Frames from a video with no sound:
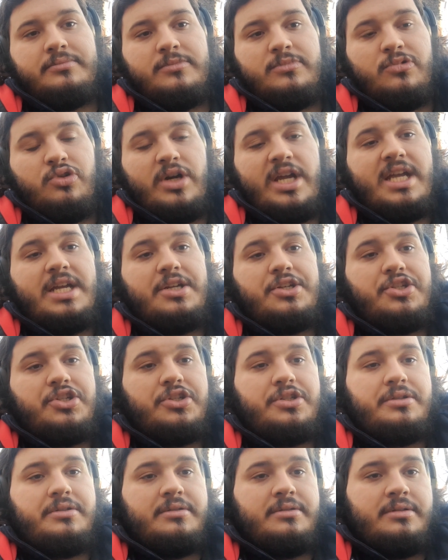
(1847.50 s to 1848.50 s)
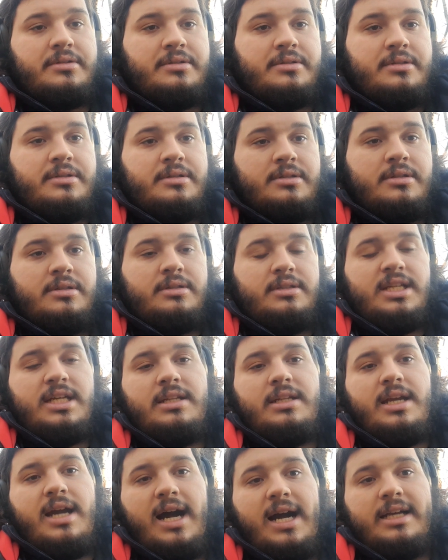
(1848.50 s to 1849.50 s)
rage, then
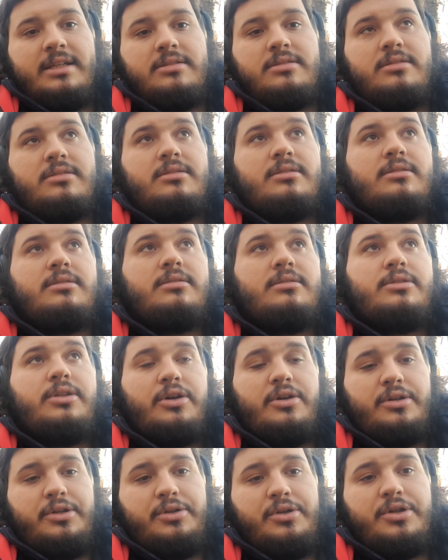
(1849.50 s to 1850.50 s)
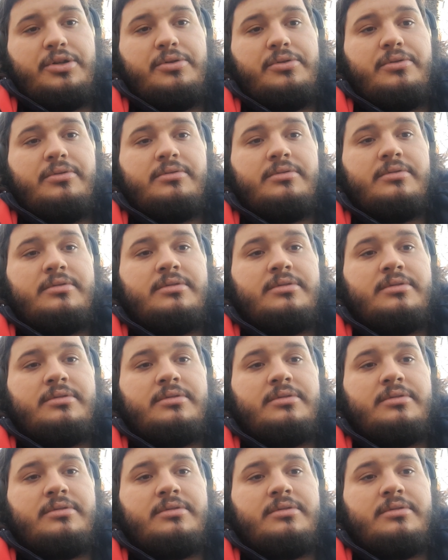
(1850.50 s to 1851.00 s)
the eyes turn to you,